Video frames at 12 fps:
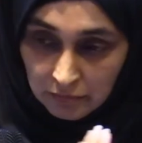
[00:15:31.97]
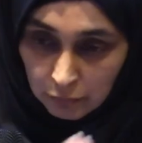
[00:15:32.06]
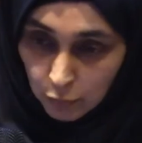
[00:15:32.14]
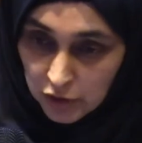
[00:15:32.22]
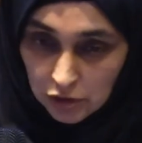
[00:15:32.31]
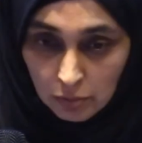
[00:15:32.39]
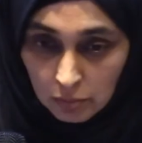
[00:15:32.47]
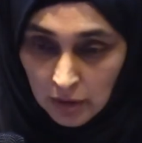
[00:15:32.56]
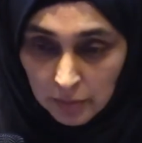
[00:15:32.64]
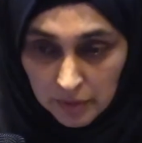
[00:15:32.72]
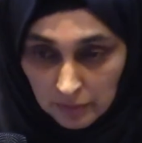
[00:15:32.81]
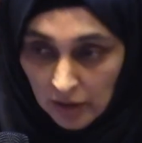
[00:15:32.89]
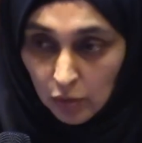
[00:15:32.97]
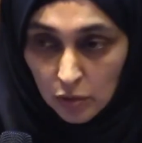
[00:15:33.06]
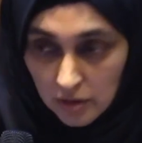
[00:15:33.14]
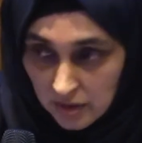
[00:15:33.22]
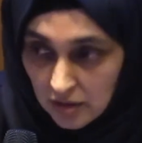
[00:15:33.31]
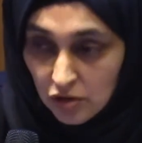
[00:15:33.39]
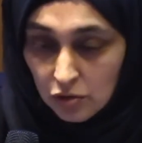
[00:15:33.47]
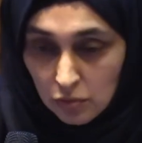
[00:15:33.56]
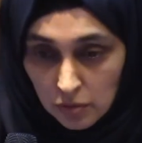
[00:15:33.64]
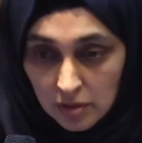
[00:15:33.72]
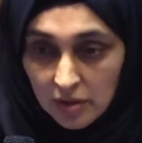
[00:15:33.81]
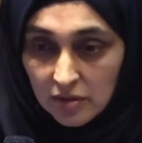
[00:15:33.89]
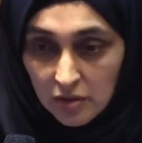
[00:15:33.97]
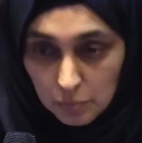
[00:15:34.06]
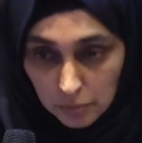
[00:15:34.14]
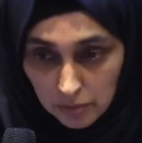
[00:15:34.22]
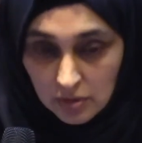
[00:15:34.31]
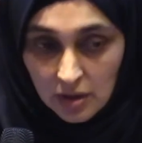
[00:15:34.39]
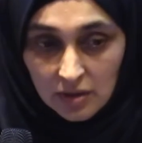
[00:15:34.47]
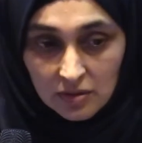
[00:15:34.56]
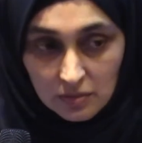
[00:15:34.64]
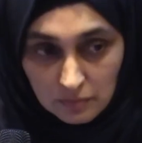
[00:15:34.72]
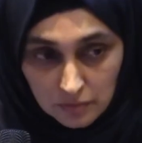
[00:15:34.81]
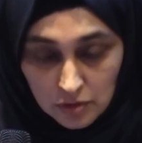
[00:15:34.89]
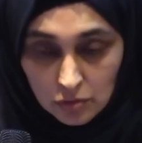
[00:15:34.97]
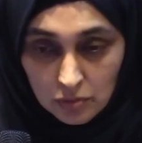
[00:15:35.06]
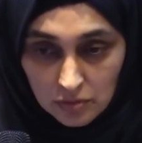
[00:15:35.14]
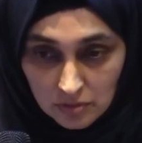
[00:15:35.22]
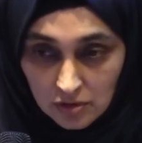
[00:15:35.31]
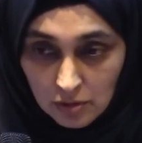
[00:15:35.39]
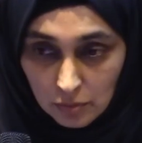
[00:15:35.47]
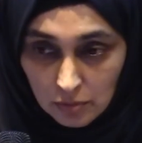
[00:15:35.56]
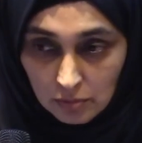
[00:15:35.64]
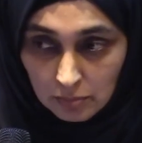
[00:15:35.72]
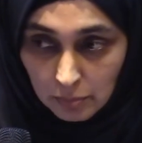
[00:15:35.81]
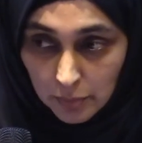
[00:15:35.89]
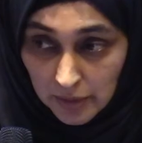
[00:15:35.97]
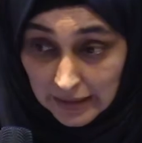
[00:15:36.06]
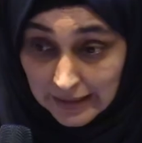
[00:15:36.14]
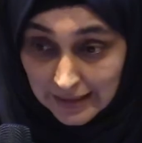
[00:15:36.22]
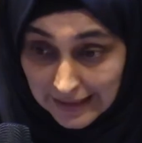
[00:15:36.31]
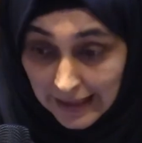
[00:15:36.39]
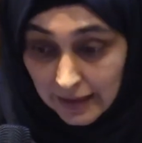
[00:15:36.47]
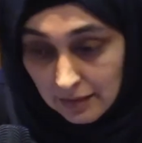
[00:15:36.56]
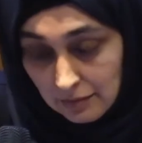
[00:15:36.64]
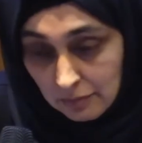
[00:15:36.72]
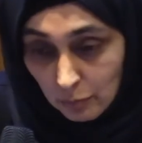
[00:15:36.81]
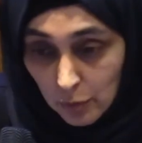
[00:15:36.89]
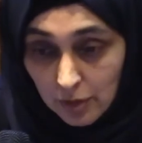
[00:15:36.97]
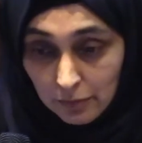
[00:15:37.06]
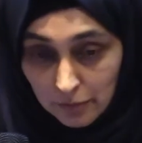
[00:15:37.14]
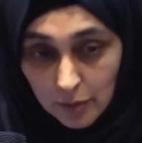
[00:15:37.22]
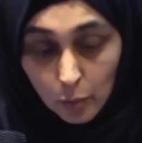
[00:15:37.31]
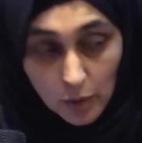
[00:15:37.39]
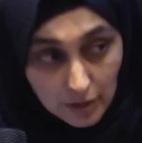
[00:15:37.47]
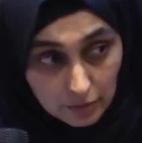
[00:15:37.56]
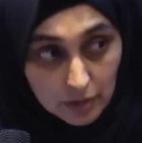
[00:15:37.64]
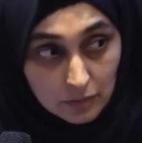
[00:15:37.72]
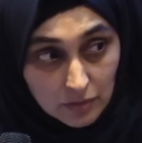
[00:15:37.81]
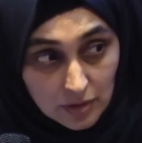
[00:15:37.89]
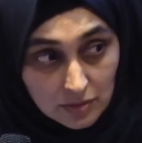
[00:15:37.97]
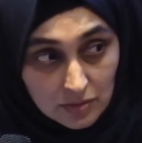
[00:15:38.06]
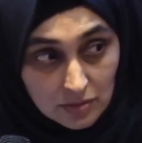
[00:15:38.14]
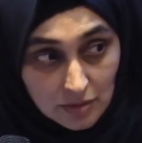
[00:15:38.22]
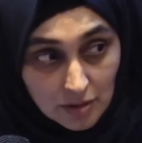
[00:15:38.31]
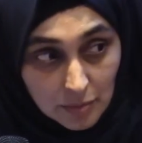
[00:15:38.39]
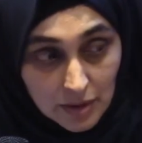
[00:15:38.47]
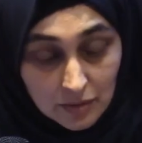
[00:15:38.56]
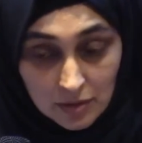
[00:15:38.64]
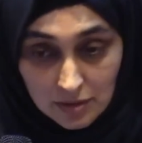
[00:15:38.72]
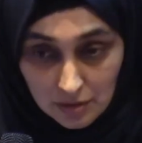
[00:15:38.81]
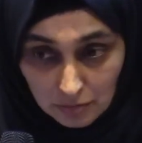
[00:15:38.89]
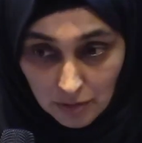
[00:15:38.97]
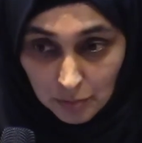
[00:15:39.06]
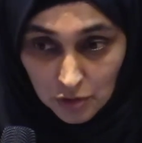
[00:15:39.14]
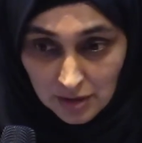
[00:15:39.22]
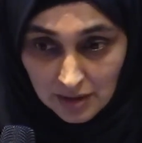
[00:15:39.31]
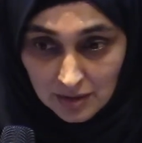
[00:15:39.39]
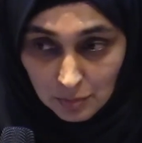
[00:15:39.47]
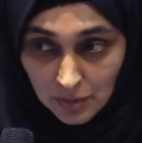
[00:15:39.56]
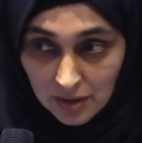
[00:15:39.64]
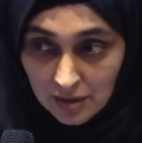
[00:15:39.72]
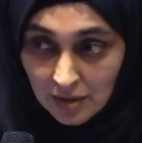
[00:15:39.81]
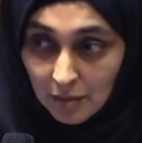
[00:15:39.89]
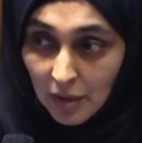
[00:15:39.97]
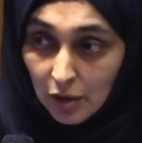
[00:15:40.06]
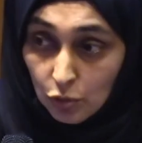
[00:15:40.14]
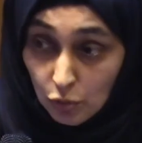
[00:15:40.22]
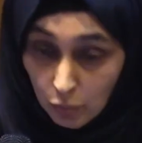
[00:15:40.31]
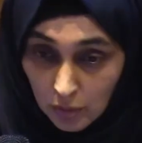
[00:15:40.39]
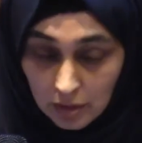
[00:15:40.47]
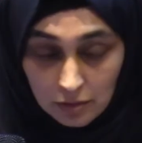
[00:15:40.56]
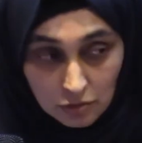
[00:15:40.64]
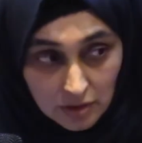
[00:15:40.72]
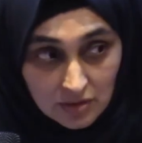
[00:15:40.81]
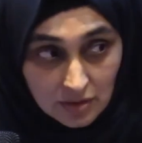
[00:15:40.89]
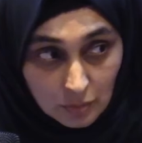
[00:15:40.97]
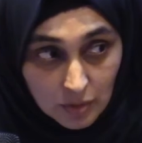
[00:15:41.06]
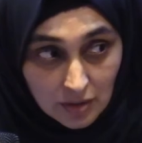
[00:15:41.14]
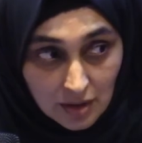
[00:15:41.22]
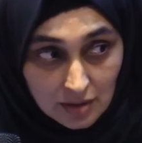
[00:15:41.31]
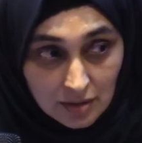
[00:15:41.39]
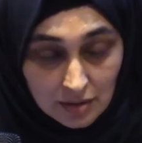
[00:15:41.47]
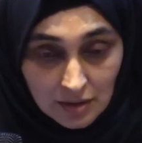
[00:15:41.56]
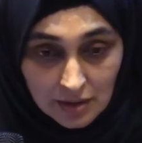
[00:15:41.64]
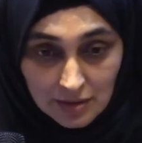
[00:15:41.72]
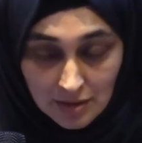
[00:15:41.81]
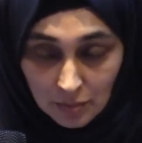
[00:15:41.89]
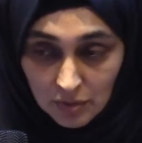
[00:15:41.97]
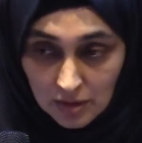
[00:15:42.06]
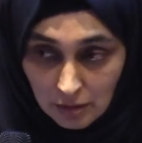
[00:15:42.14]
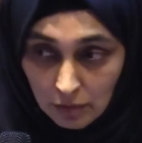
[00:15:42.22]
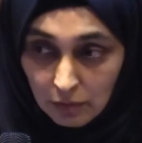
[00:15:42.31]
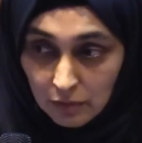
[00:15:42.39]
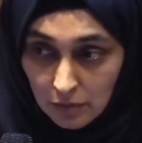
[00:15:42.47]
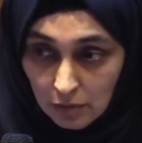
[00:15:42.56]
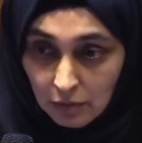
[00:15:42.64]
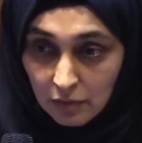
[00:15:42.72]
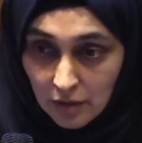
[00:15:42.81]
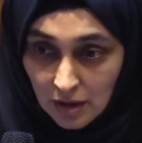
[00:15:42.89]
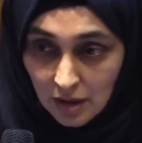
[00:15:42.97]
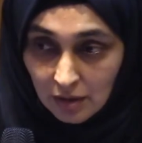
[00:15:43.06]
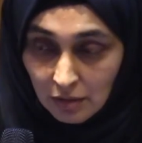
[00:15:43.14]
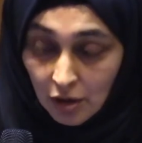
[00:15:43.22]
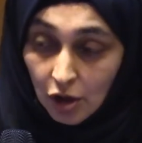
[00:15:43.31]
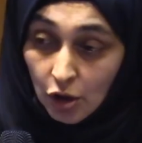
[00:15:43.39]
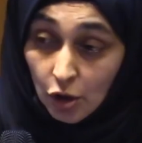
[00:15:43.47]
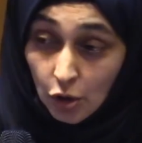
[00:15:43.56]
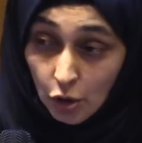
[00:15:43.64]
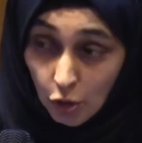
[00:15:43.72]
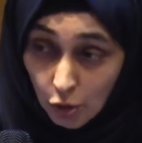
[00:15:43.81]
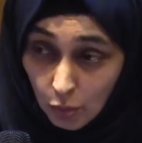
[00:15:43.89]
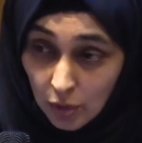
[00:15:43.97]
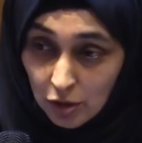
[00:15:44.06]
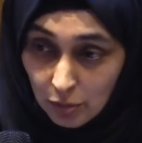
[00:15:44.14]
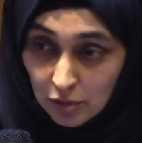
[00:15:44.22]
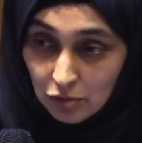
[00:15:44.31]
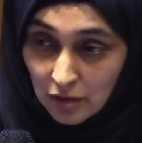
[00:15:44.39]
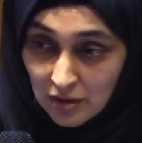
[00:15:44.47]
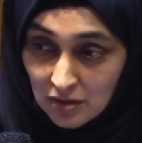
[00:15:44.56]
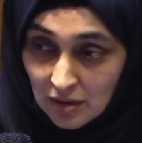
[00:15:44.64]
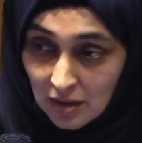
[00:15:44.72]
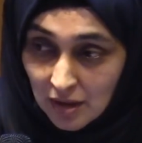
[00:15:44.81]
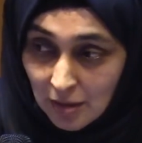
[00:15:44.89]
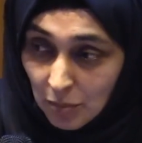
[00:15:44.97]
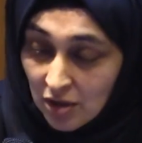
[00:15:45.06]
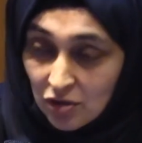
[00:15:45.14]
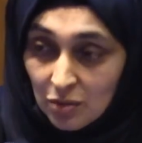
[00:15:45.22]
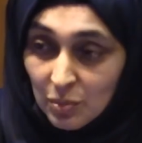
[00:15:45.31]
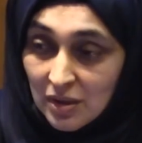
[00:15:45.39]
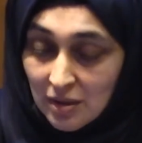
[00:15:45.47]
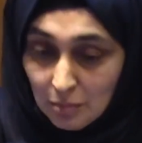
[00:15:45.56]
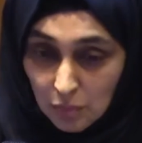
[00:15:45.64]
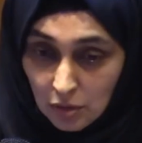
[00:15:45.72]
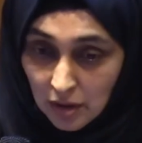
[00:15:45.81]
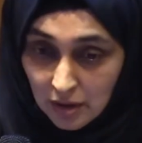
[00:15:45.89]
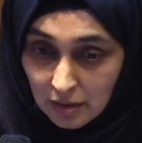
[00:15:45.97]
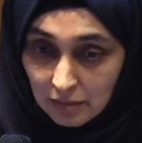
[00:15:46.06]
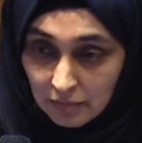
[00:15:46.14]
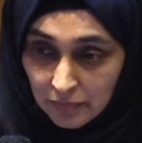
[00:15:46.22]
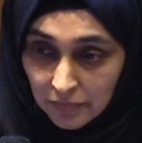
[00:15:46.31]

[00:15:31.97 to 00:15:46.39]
We do, I mean, our organisation organises protests and vigils and so on, but we are very wary of this, about the disruption aspect and about who we're addressing with that. And that's something over and over again. Who are you addressing? It might just be symbolic.